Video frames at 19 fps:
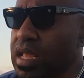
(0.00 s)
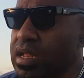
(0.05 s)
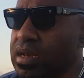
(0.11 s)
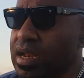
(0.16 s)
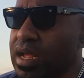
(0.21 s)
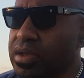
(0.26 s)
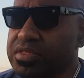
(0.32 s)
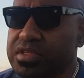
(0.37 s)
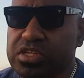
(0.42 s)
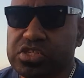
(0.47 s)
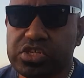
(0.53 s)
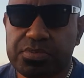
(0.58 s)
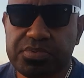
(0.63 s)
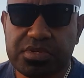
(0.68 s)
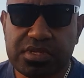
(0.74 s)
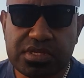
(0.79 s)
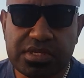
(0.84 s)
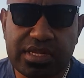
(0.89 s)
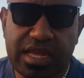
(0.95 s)
Now the
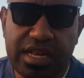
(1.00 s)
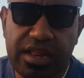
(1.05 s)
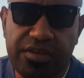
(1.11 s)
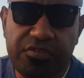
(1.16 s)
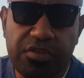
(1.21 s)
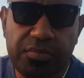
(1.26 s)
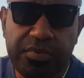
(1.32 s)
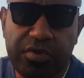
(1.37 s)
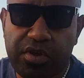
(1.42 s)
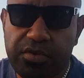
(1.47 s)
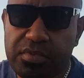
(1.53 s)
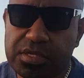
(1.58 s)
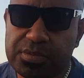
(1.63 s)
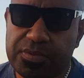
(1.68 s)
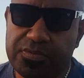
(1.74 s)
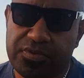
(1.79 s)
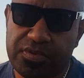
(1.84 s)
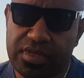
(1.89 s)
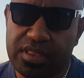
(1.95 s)
Egyptians, they left the
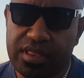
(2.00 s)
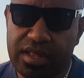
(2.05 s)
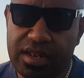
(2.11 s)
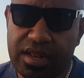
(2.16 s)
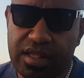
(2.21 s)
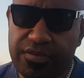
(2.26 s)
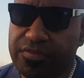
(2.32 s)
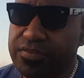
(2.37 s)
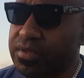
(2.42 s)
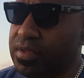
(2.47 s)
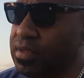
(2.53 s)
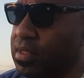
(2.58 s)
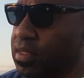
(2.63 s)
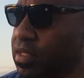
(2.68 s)
pyramids before they left.